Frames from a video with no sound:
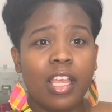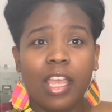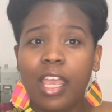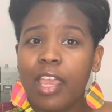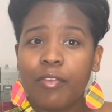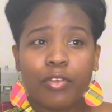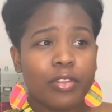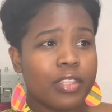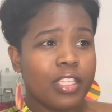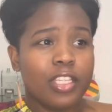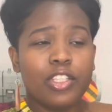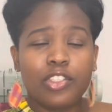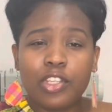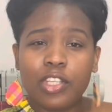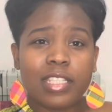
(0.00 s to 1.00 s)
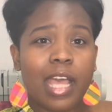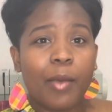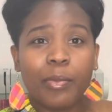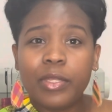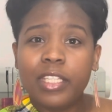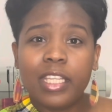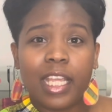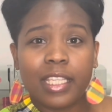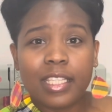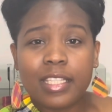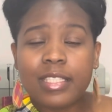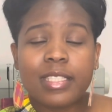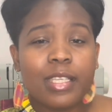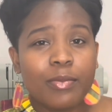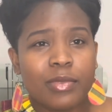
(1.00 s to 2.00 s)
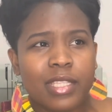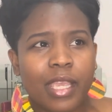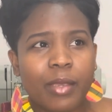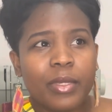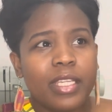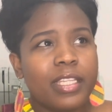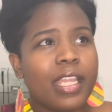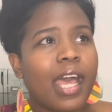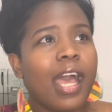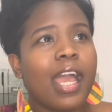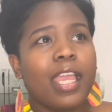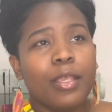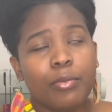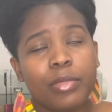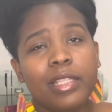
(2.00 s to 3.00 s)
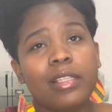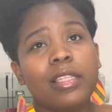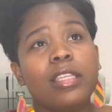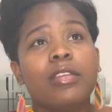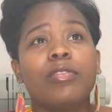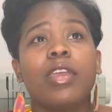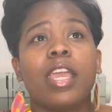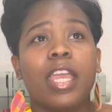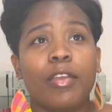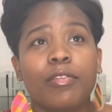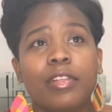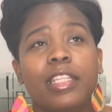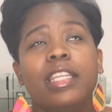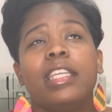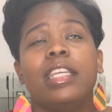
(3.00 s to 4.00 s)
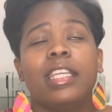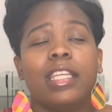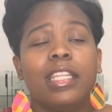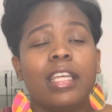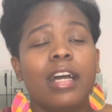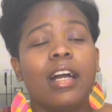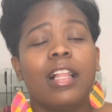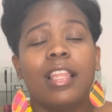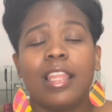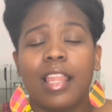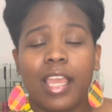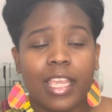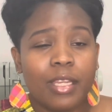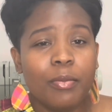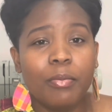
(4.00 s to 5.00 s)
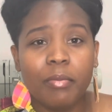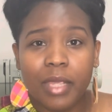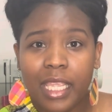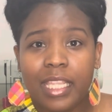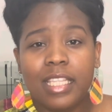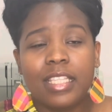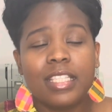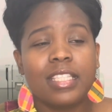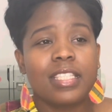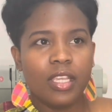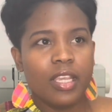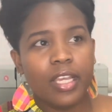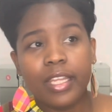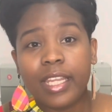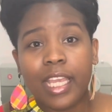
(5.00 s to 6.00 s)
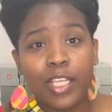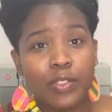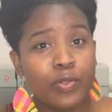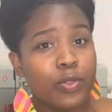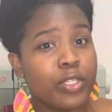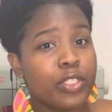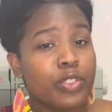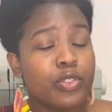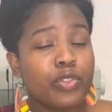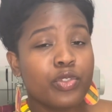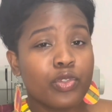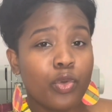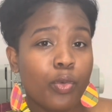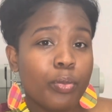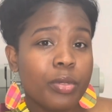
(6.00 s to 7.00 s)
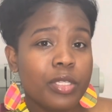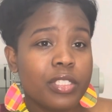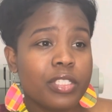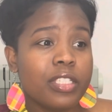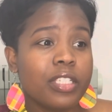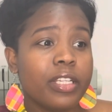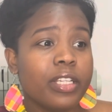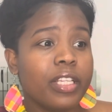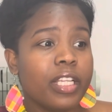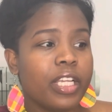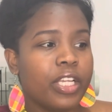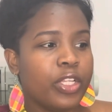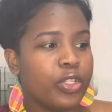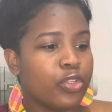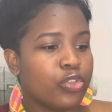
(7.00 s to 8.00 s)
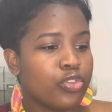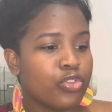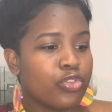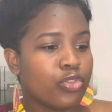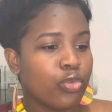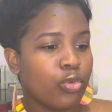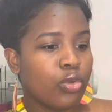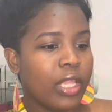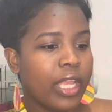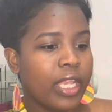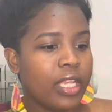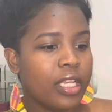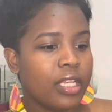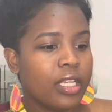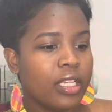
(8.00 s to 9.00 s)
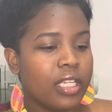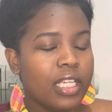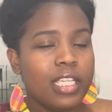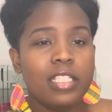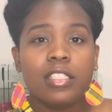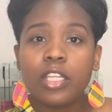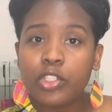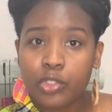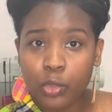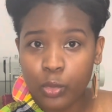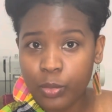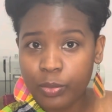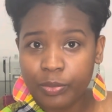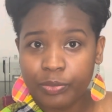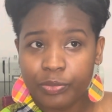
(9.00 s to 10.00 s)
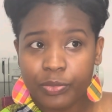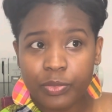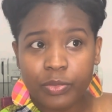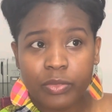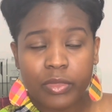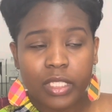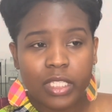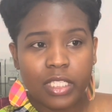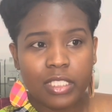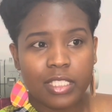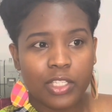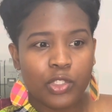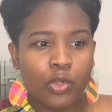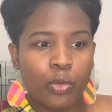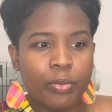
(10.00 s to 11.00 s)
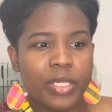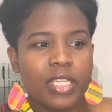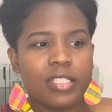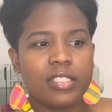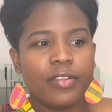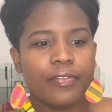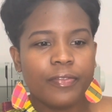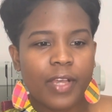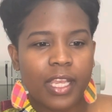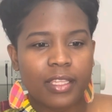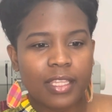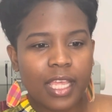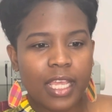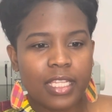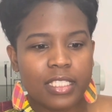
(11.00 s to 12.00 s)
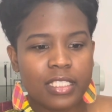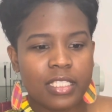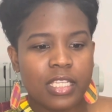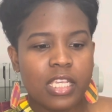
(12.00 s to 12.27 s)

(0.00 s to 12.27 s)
everything is just happening at the same time, and I believe heavily in alignment. And I took it so personal and so like, it touched home, because the fact that